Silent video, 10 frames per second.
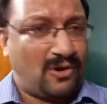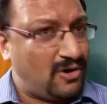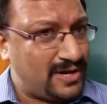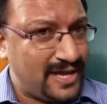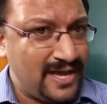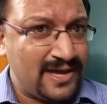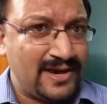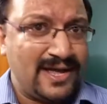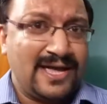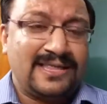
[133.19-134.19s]
on
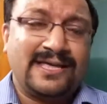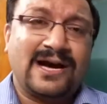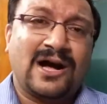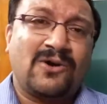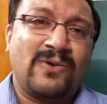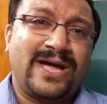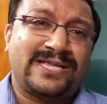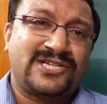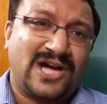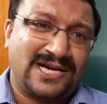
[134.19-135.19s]
hair, they acquire
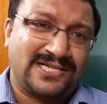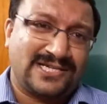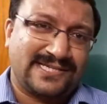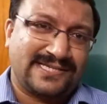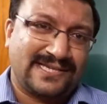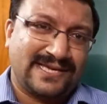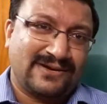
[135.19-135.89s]
charges.